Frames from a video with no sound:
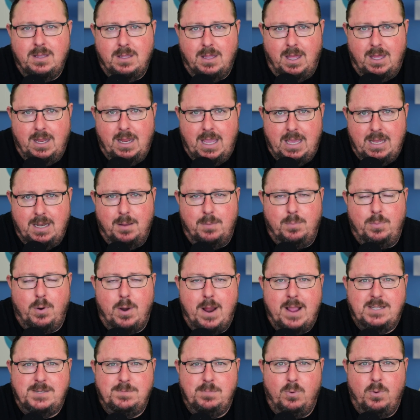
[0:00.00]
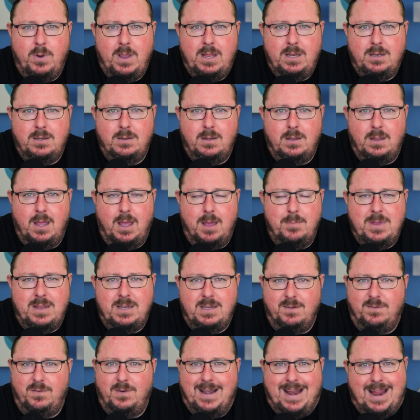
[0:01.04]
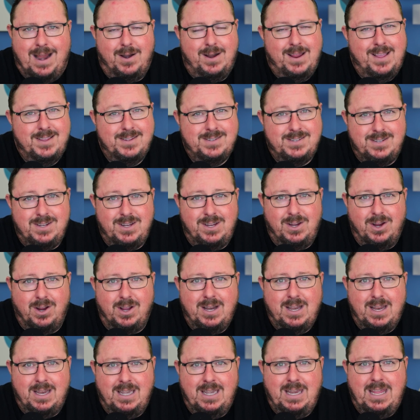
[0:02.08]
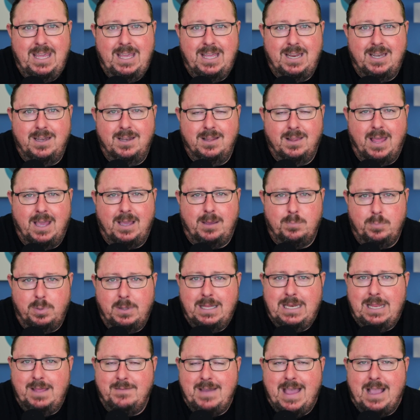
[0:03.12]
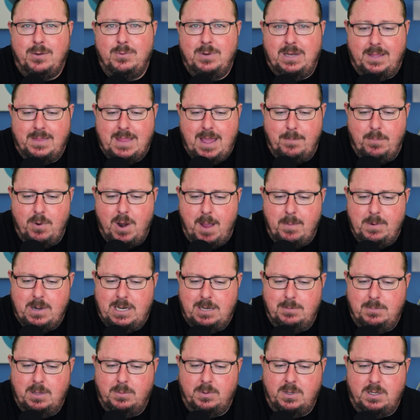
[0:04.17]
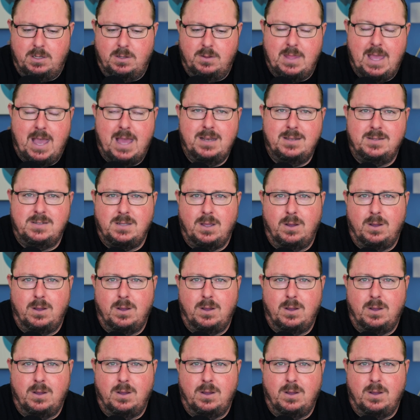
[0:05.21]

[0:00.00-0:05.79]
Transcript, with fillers: uh, in a price point um, in different areas, you're going to need like plenty of equity in that property to be able to do that.